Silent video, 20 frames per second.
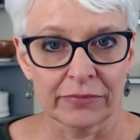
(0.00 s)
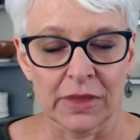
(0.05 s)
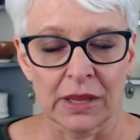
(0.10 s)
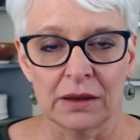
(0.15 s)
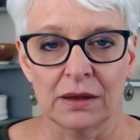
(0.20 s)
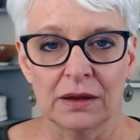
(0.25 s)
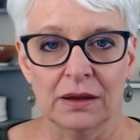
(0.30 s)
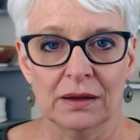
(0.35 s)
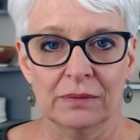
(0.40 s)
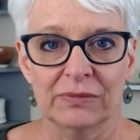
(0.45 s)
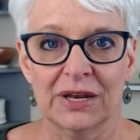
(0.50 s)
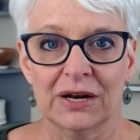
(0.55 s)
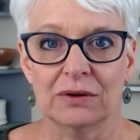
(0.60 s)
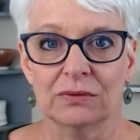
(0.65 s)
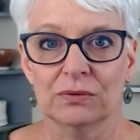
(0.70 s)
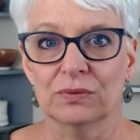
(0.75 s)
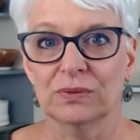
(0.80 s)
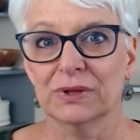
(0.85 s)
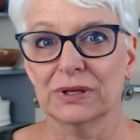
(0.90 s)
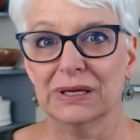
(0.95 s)
They don't
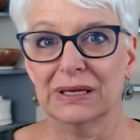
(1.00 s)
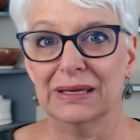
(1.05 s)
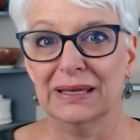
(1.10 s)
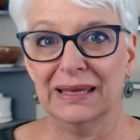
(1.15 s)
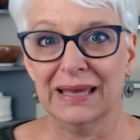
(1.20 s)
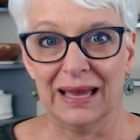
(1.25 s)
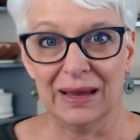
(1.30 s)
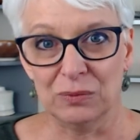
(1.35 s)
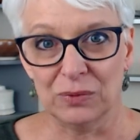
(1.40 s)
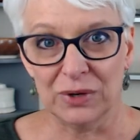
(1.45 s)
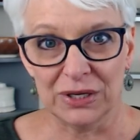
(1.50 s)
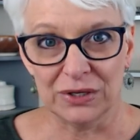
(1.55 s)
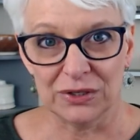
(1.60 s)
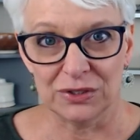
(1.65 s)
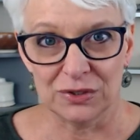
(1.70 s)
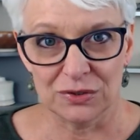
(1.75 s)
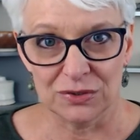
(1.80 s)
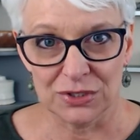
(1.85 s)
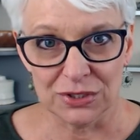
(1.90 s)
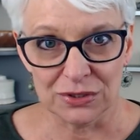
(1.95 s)
really get what
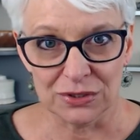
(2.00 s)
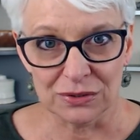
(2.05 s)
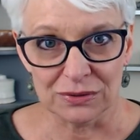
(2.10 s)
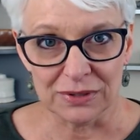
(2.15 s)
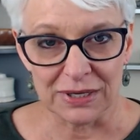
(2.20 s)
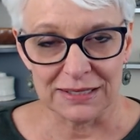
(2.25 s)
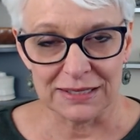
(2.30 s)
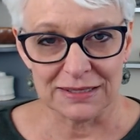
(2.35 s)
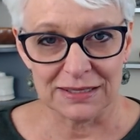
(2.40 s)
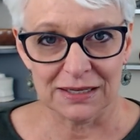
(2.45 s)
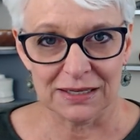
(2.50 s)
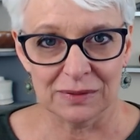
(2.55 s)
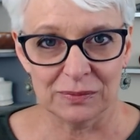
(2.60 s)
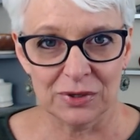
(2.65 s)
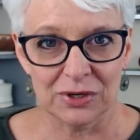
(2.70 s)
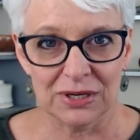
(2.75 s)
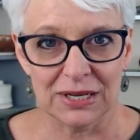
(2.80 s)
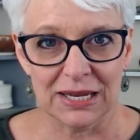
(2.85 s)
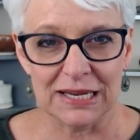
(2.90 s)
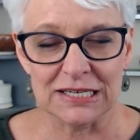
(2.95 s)
you do as a
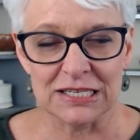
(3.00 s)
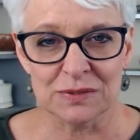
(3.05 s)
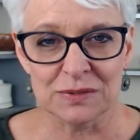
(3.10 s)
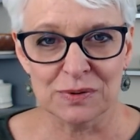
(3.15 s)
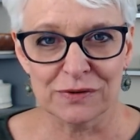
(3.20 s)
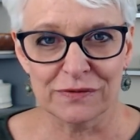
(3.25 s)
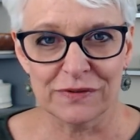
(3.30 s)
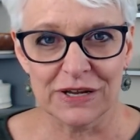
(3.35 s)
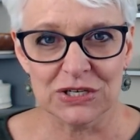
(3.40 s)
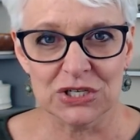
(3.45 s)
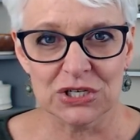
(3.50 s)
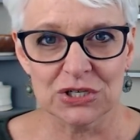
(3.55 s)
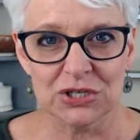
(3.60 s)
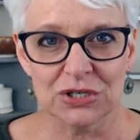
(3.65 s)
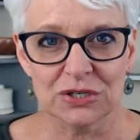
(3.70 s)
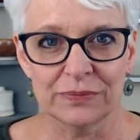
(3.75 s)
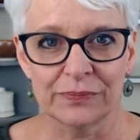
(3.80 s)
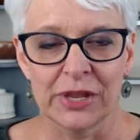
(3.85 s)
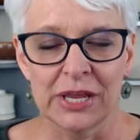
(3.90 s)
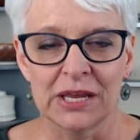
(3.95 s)
communications
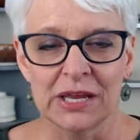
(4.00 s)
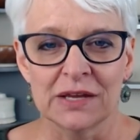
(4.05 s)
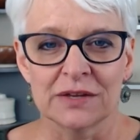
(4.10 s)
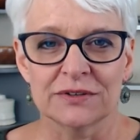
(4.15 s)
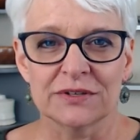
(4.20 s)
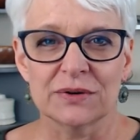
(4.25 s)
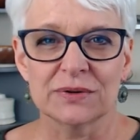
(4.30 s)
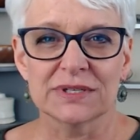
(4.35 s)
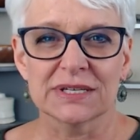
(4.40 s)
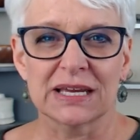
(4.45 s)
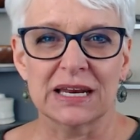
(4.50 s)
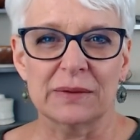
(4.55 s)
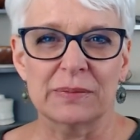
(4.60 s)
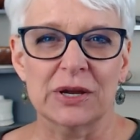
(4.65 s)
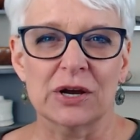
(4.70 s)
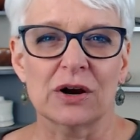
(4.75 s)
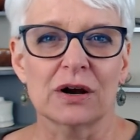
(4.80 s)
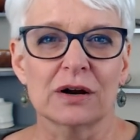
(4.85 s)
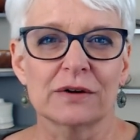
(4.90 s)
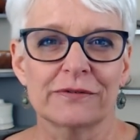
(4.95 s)
professional, so it's going to be
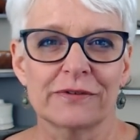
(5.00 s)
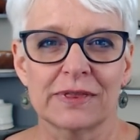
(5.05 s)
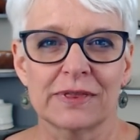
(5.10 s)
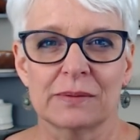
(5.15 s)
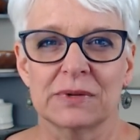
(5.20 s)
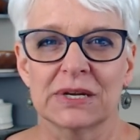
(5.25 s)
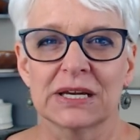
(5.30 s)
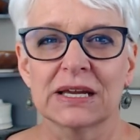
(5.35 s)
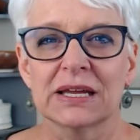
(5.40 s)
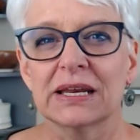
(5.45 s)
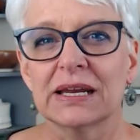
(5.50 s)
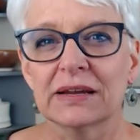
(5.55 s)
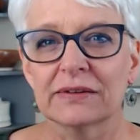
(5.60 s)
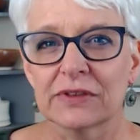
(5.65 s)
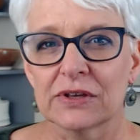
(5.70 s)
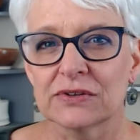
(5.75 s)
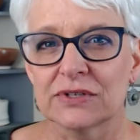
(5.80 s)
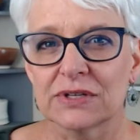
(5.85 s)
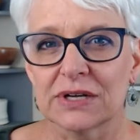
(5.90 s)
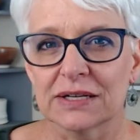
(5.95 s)
hard for them to connect
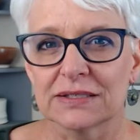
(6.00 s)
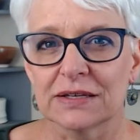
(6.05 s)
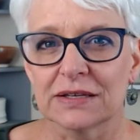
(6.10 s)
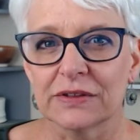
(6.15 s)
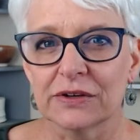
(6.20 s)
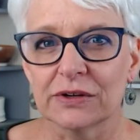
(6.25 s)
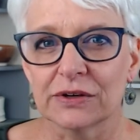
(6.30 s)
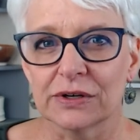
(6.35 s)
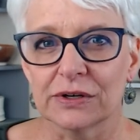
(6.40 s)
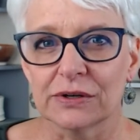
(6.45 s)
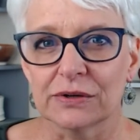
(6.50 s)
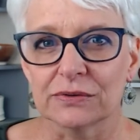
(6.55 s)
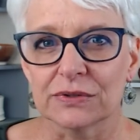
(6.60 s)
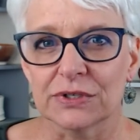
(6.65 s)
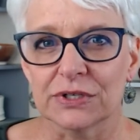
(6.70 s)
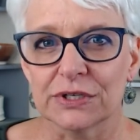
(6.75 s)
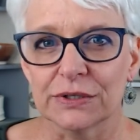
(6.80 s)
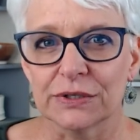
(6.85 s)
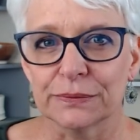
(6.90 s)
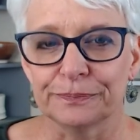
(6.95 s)
those dots on their own too.